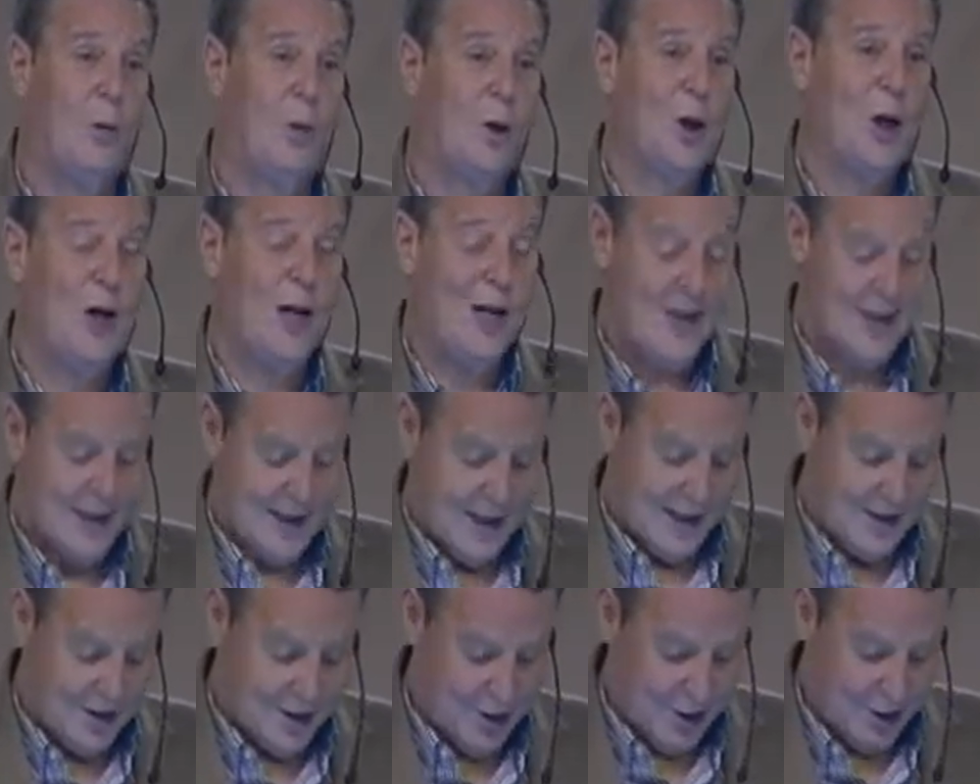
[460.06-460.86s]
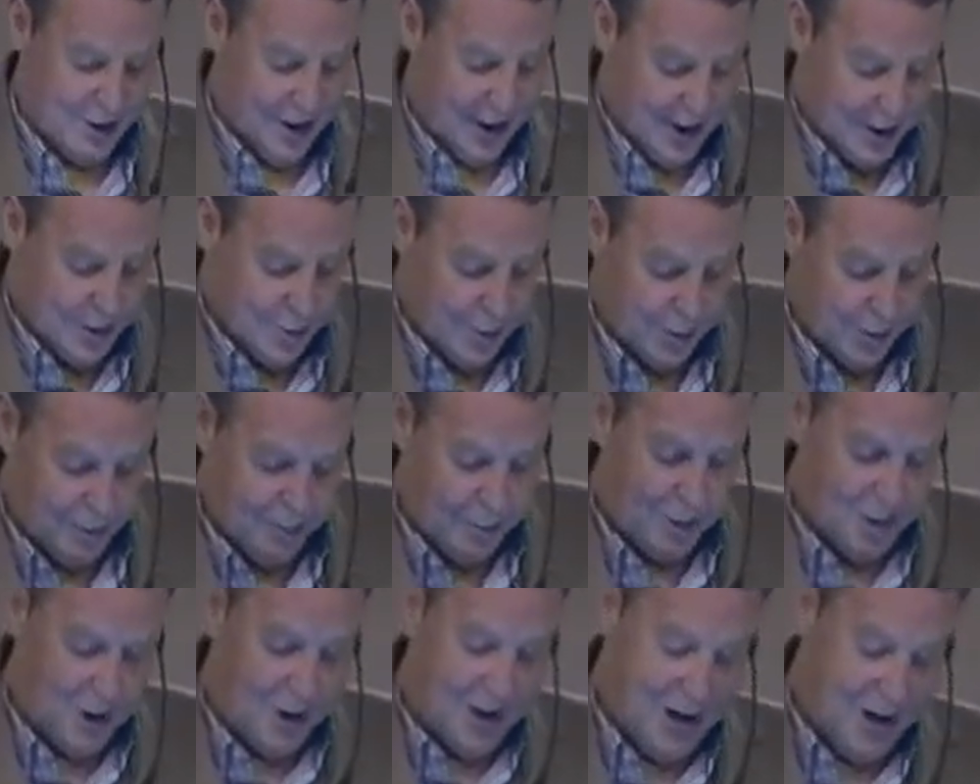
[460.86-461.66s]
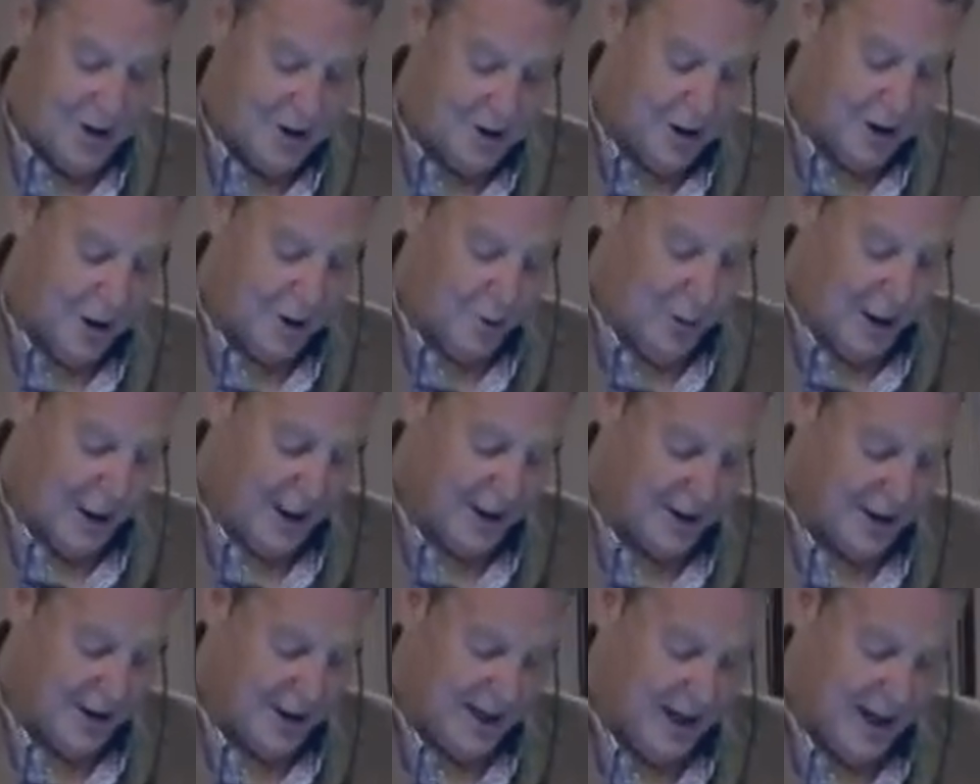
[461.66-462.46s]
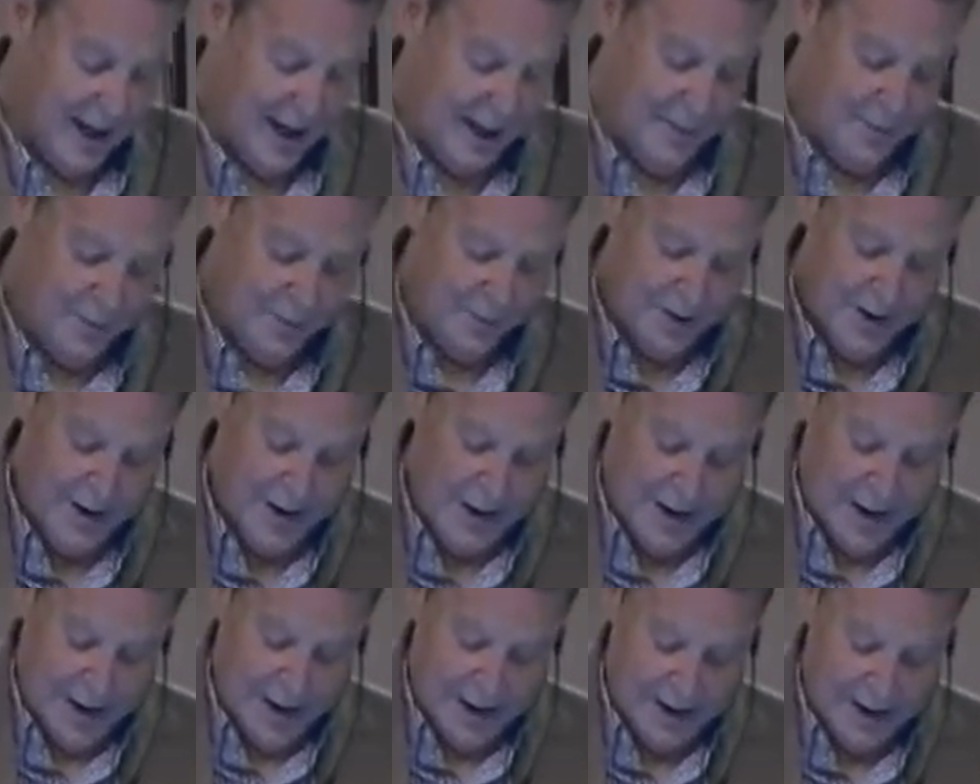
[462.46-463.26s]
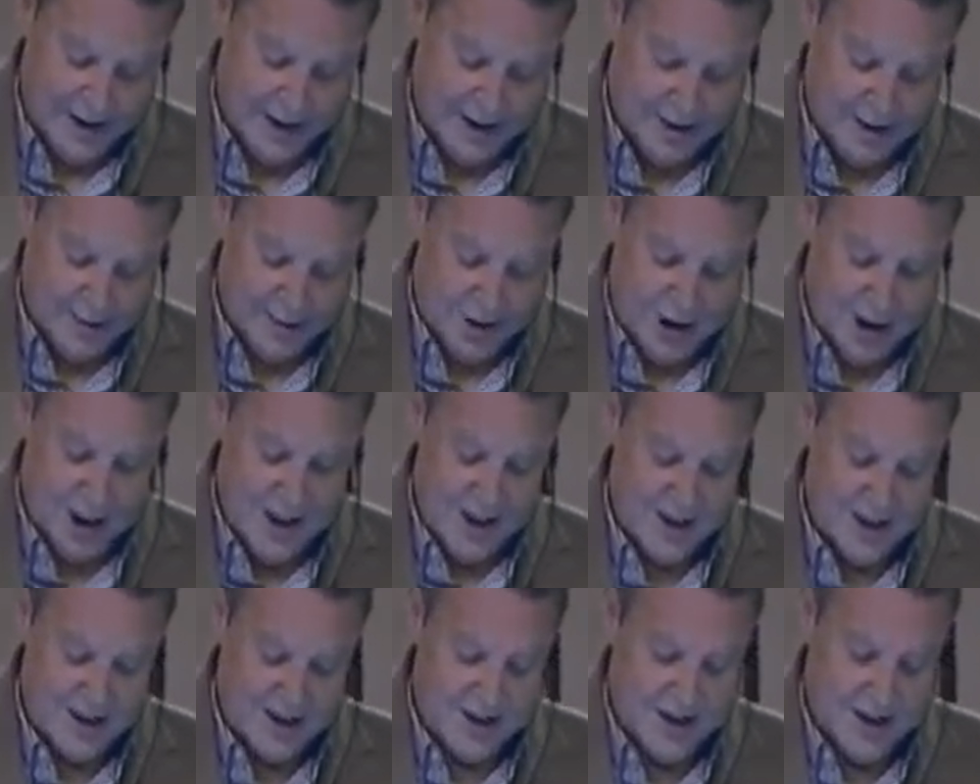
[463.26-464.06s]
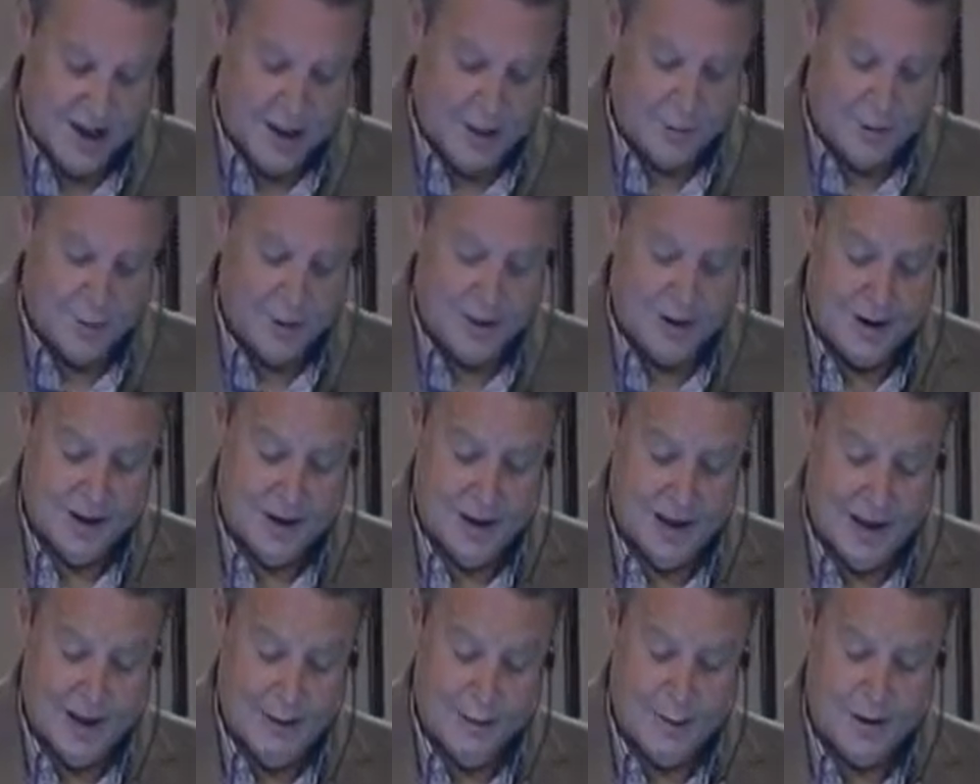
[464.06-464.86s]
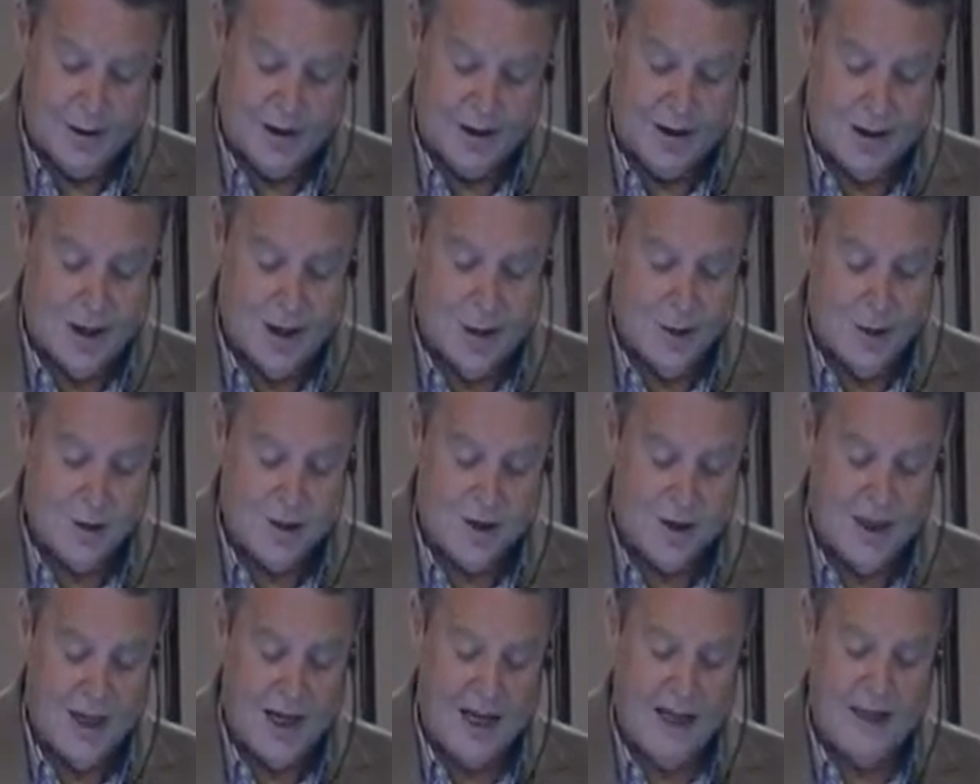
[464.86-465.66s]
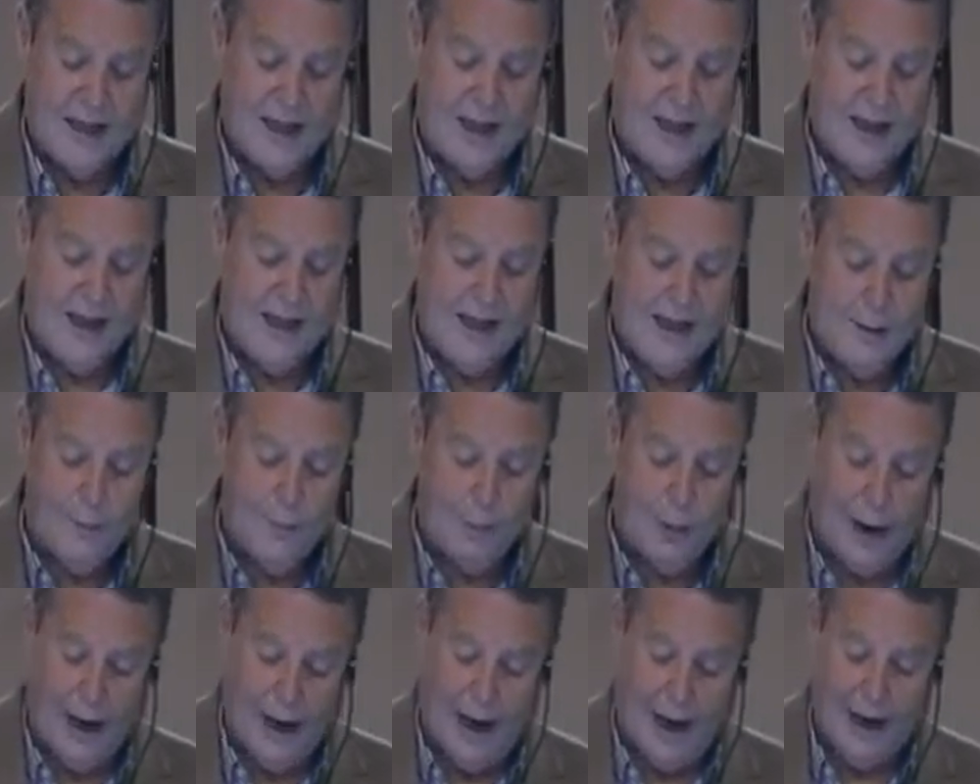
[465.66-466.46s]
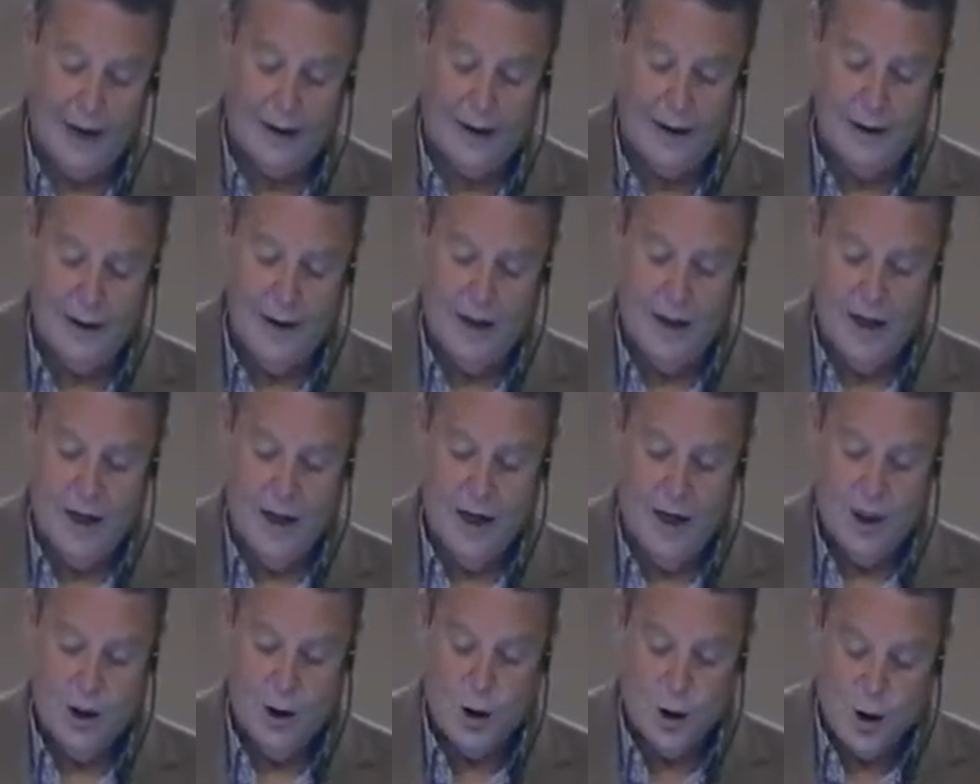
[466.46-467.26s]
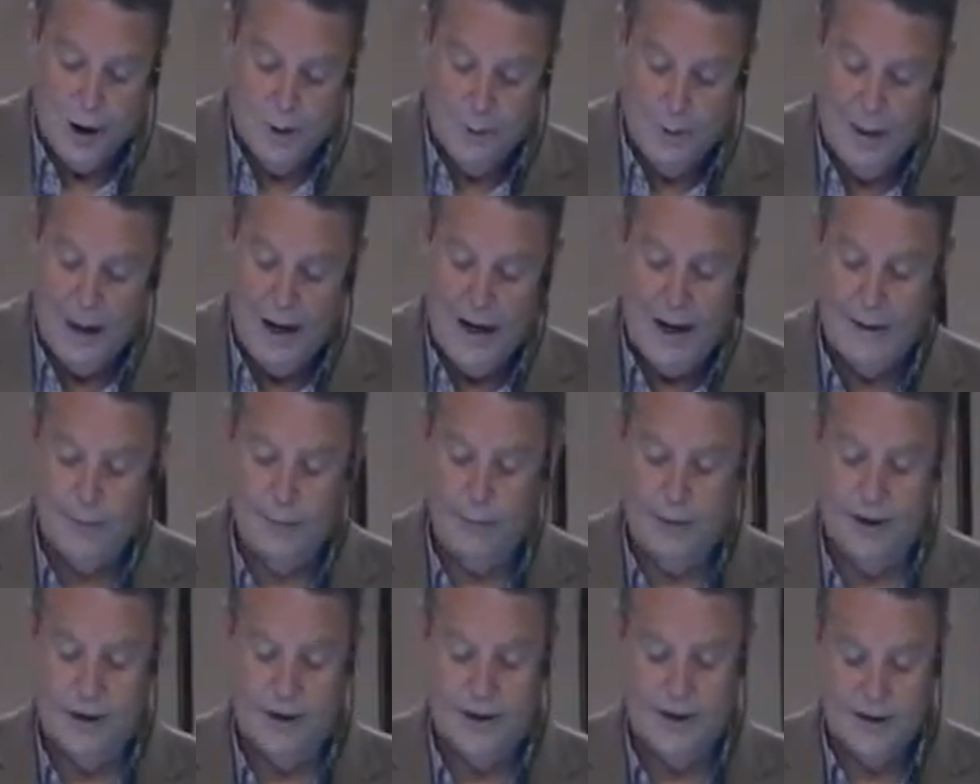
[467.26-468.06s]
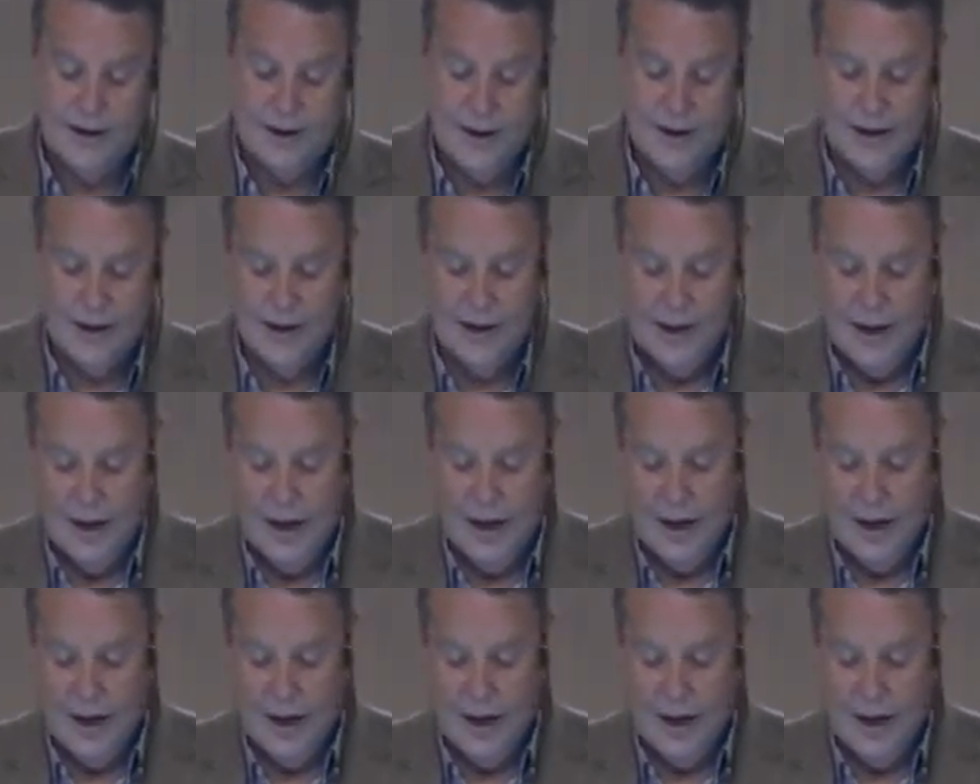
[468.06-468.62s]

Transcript: a couple things. And so that's what I want to talk to you about today. And so Jesus helps us, helps us understand the impact to the commandments